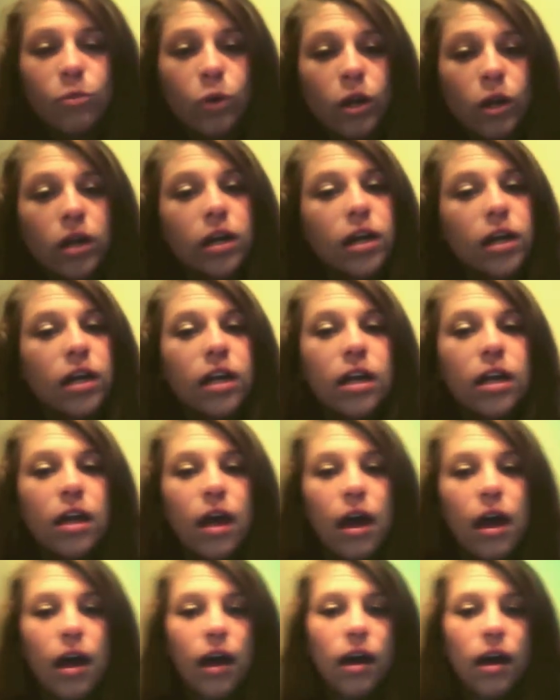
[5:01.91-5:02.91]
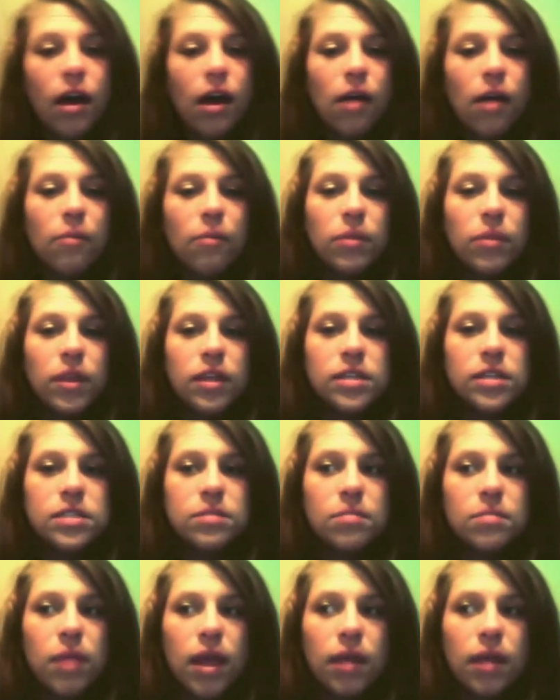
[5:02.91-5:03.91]
work.
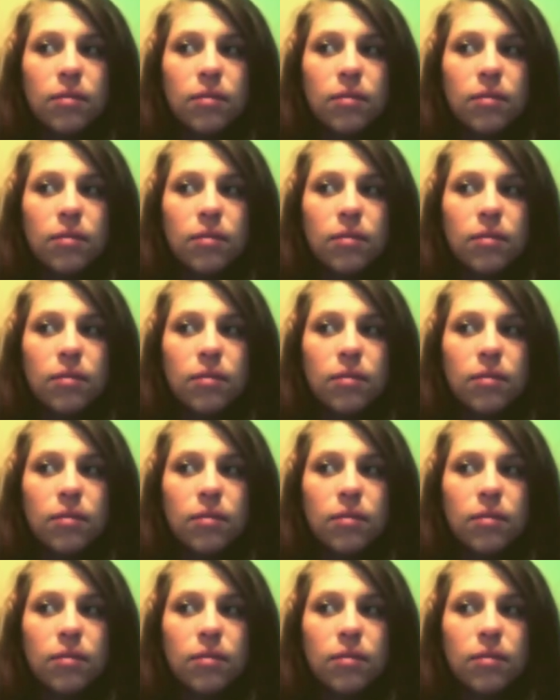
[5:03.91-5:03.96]
This made